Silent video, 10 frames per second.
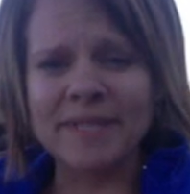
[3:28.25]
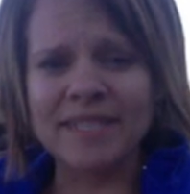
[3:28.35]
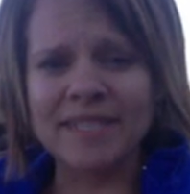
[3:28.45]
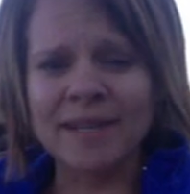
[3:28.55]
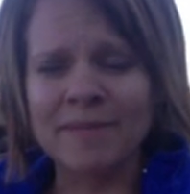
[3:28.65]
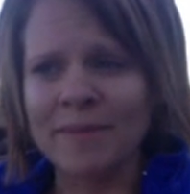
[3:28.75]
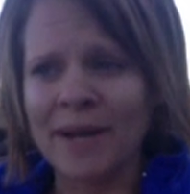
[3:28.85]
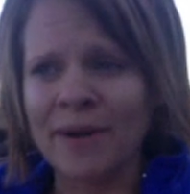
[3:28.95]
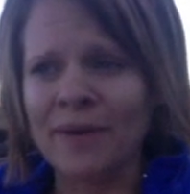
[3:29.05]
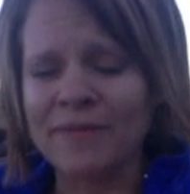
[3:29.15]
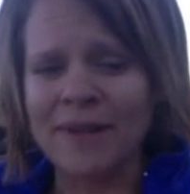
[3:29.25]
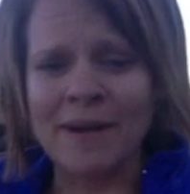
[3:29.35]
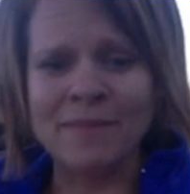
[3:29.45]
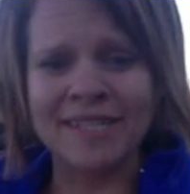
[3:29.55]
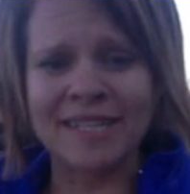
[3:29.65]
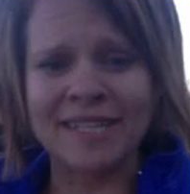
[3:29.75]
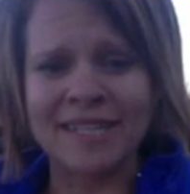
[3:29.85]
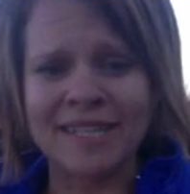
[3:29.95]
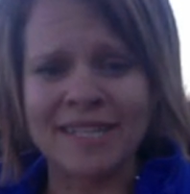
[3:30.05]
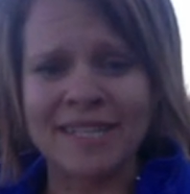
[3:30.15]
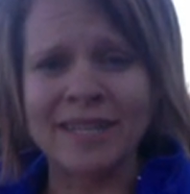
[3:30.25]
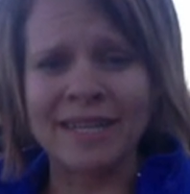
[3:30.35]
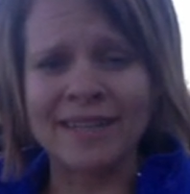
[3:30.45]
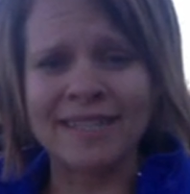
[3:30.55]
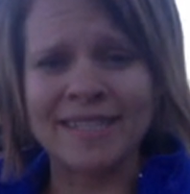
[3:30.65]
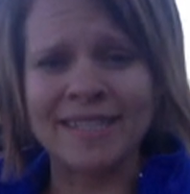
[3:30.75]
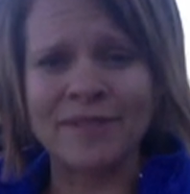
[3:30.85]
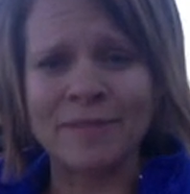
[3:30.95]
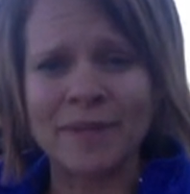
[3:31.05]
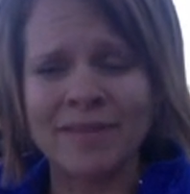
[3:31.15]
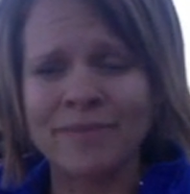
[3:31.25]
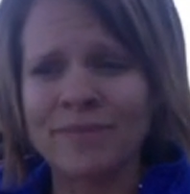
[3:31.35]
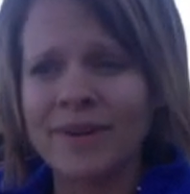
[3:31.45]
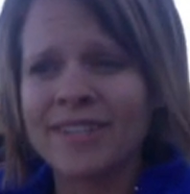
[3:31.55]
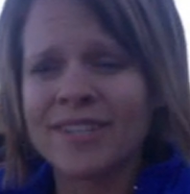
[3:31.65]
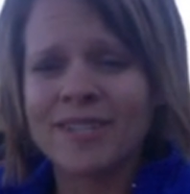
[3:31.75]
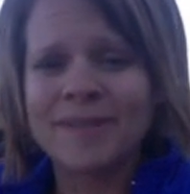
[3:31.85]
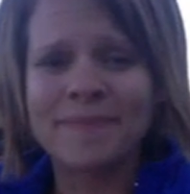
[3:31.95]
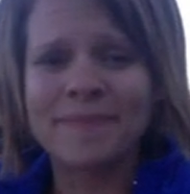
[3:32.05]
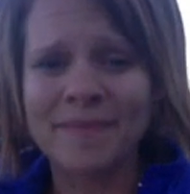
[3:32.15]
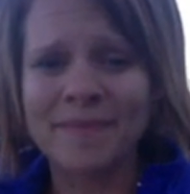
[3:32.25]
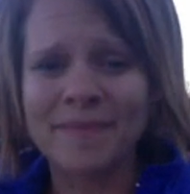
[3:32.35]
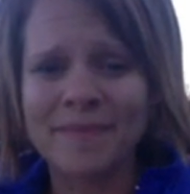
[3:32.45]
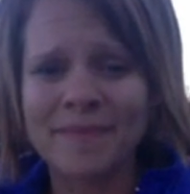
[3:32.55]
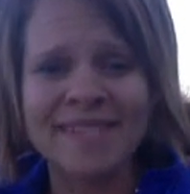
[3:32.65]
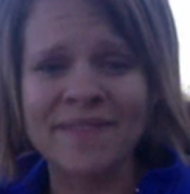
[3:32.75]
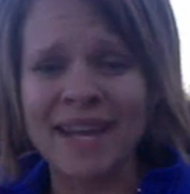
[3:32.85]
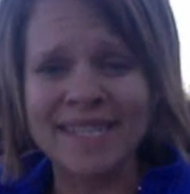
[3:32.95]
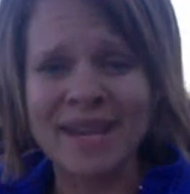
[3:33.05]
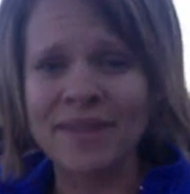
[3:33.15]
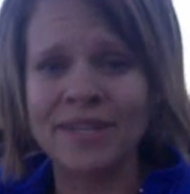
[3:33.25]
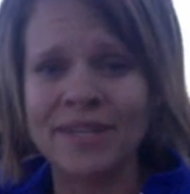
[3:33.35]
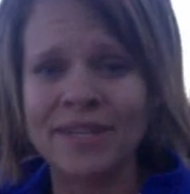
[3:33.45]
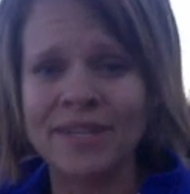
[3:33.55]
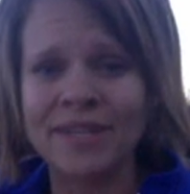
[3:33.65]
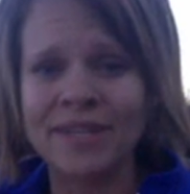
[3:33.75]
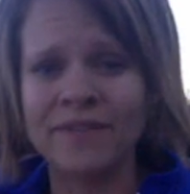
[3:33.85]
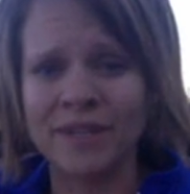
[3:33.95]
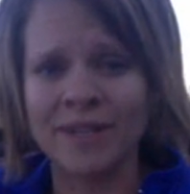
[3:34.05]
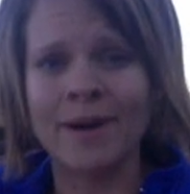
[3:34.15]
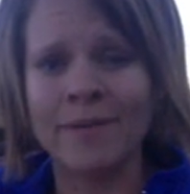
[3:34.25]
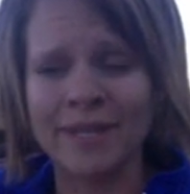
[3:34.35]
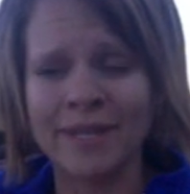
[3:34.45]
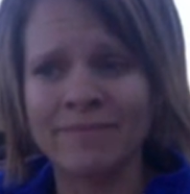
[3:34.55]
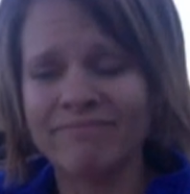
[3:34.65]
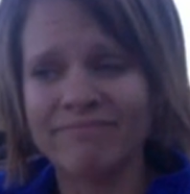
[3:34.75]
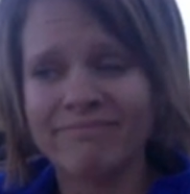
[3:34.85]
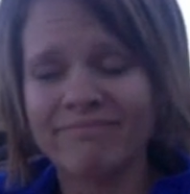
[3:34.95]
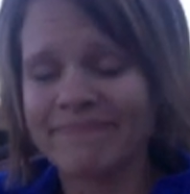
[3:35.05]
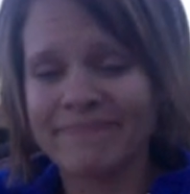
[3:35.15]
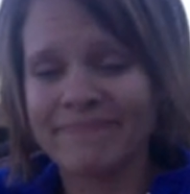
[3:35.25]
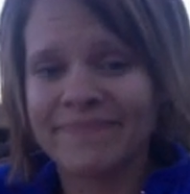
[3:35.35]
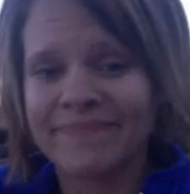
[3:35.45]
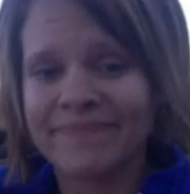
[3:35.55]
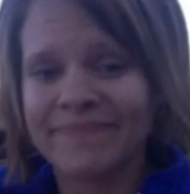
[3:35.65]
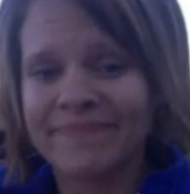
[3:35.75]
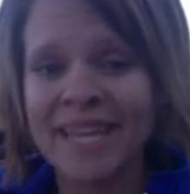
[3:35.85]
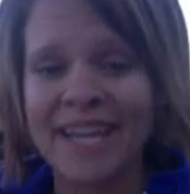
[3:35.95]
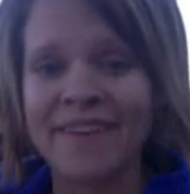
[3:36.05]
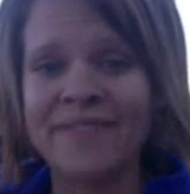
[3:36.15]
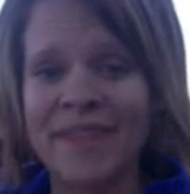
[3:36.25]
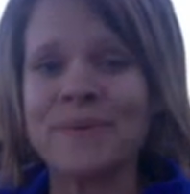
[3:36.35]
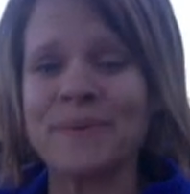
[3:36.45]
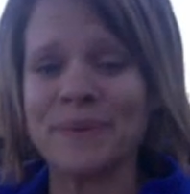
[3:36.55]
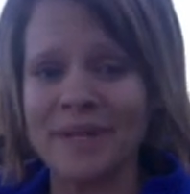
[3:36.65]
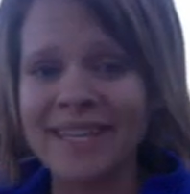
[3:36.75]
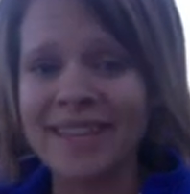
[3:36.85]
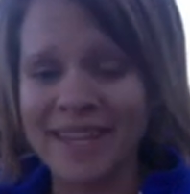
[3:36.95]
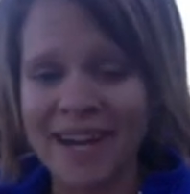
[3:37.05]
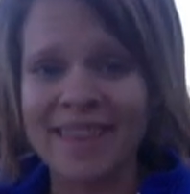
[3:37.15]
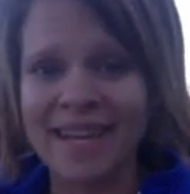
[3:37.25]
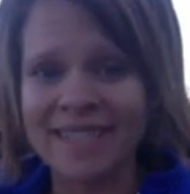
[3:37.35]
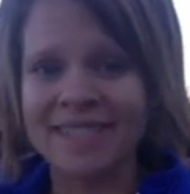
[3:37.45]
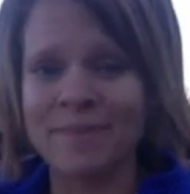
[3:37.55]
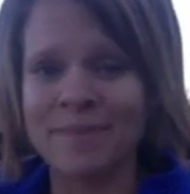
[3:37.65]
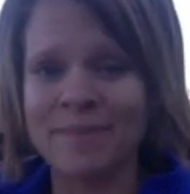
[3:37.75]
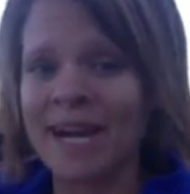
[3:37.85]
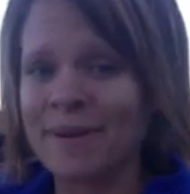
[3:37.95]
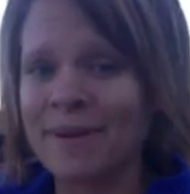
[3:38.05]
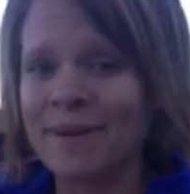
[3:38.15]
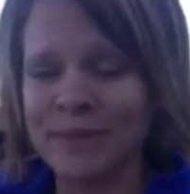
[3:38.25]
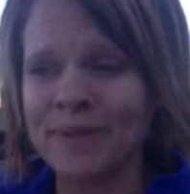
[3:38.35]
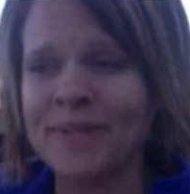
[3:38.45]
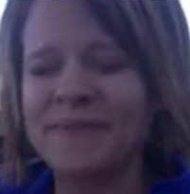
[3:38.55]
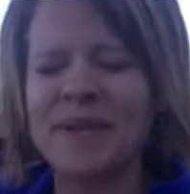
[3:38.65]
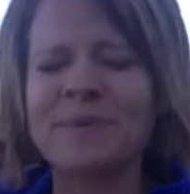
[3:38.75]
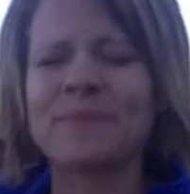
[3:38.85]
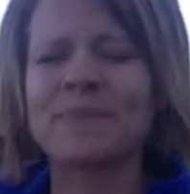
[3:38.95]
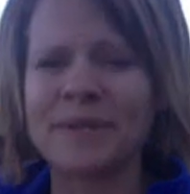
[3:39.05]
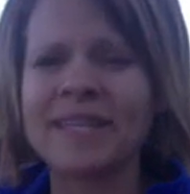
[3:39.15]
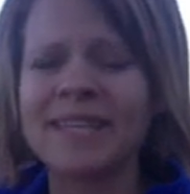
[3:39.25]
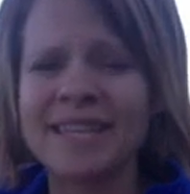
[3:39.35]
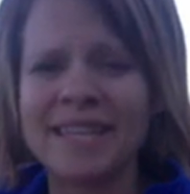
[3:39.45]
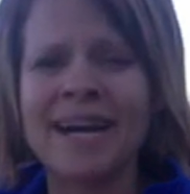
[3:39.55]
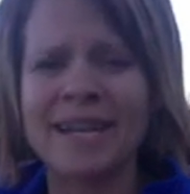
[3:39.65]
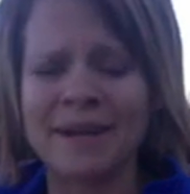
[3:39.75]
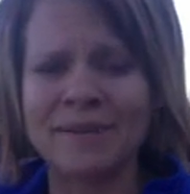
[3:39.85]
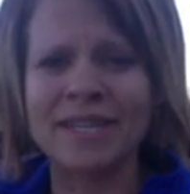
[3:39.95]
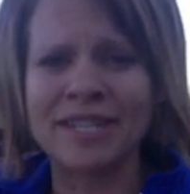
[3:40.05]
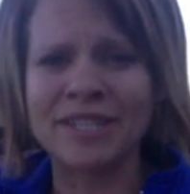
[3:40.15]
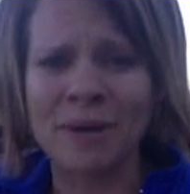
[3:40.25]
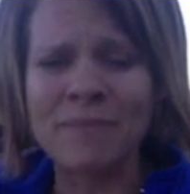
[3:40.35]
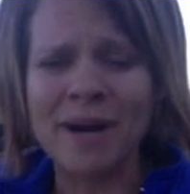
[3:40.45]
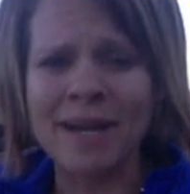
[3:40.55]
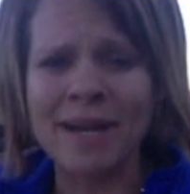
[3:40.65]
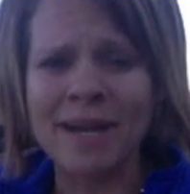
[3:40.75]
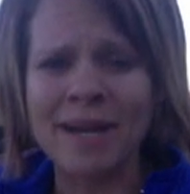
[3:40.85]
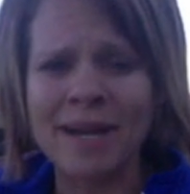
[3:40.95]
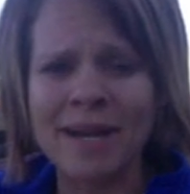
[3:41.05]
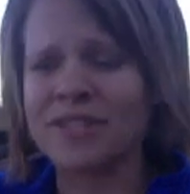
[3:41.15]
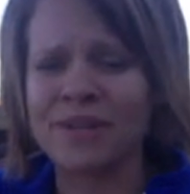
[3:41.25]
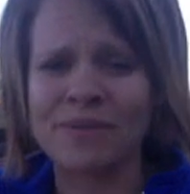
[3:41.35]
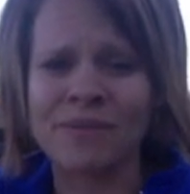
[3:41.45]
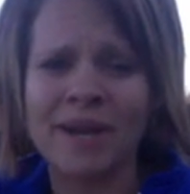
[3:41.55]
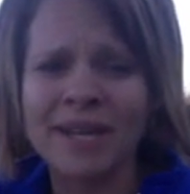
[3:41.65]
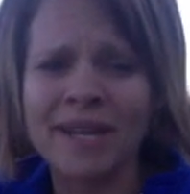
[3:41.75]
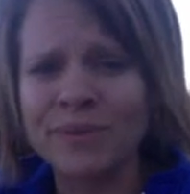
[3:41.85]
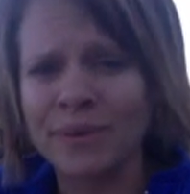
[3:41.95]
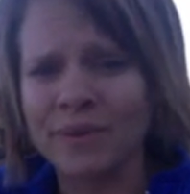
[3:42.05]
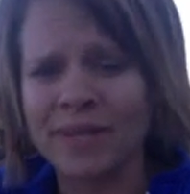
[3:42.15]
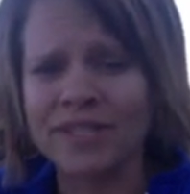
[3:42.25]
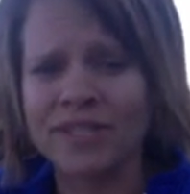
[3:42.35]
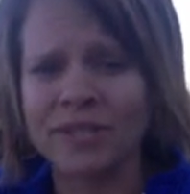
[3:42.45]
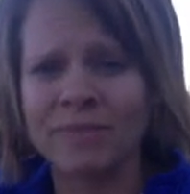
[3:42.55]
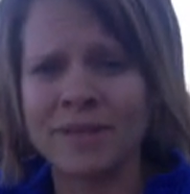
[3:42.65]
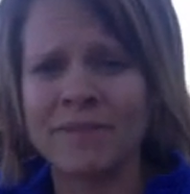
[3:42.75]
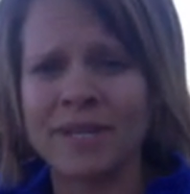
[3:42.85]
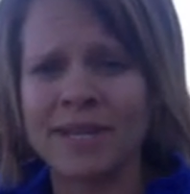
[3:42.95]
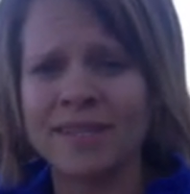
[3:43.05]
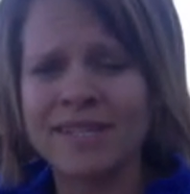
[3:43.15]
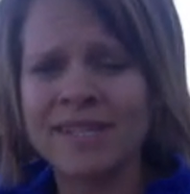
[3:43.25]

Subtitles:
some of my own family said some really ugly stuff to me, which I guess if that's how they truly feel about me, if they really thought that's something I would do, if they really thought I was going to jump out of my marriage and right into a relationship with somebody else,